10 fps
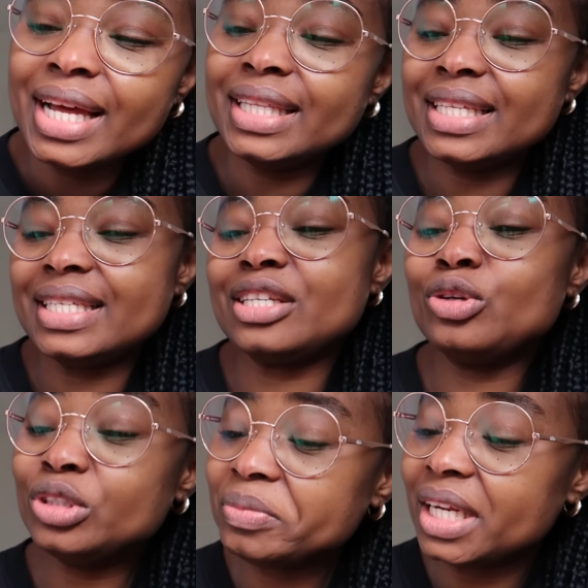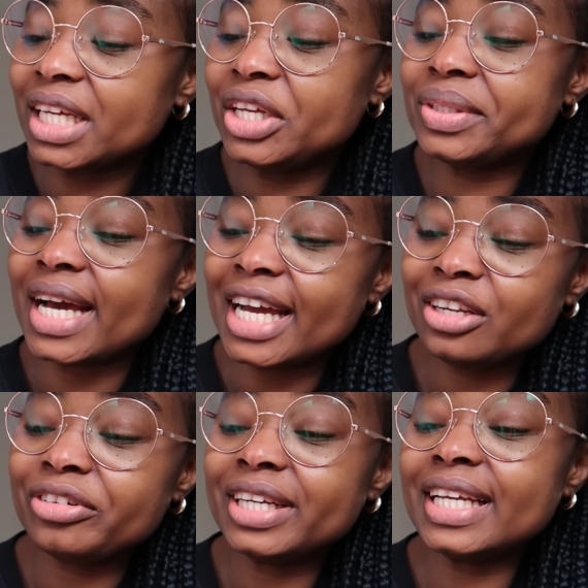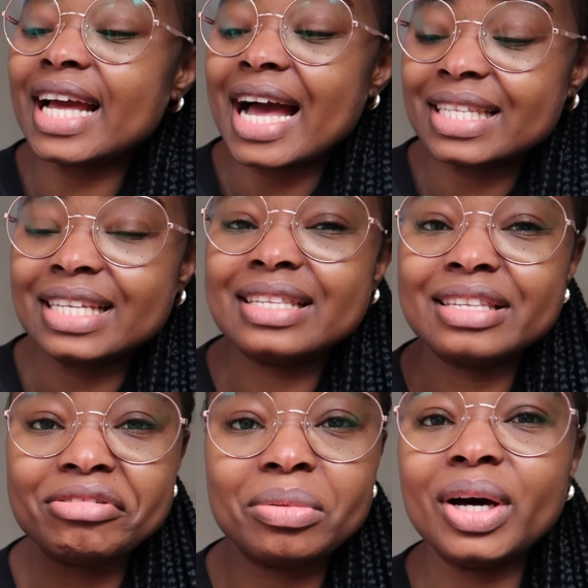This is the Good Molecule Hyaluronic Acid Serum.